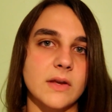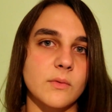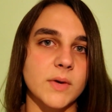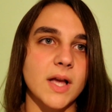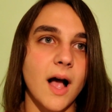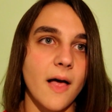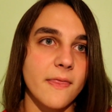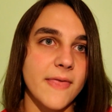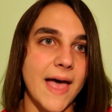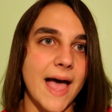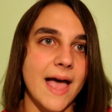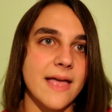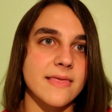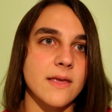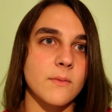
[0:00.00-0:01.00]
we got
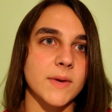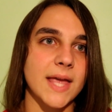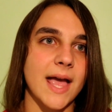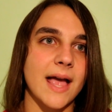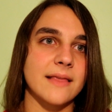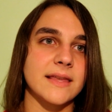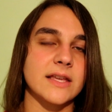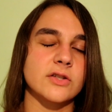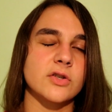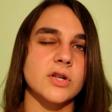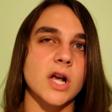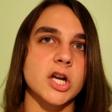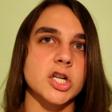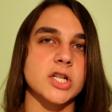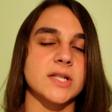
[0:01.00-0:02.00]
that, and then we had the
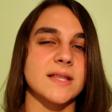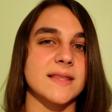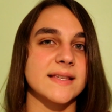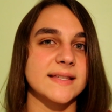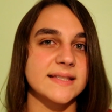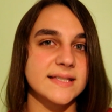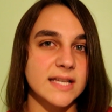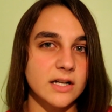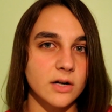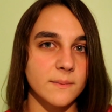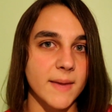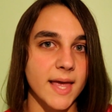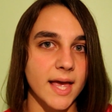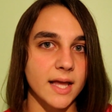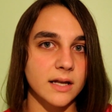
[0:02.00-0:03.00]
introduction to the Sinner
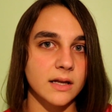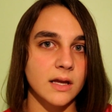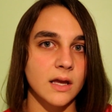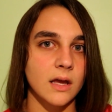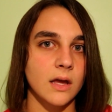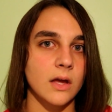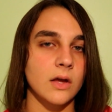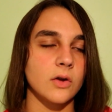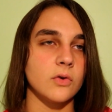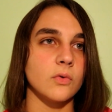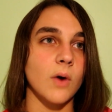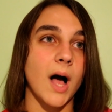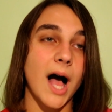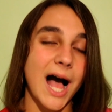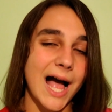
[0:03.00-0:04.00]
Man, who
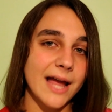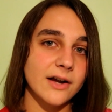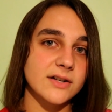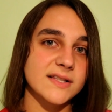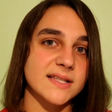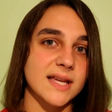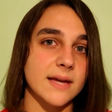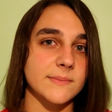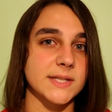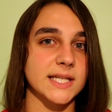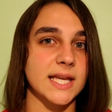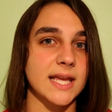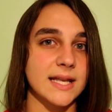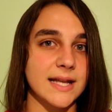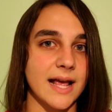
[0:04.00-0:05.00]
hired Sam to
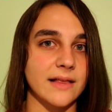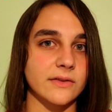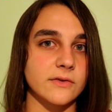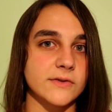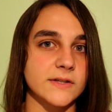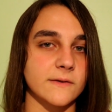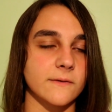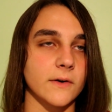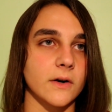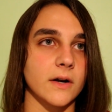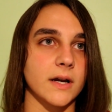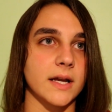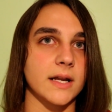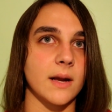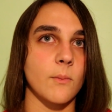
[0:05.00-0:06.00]
kidnap Lucifer.
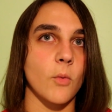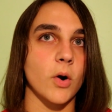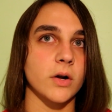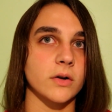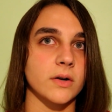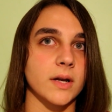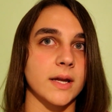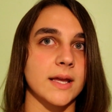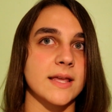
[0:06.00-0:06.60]
And I'm wondering,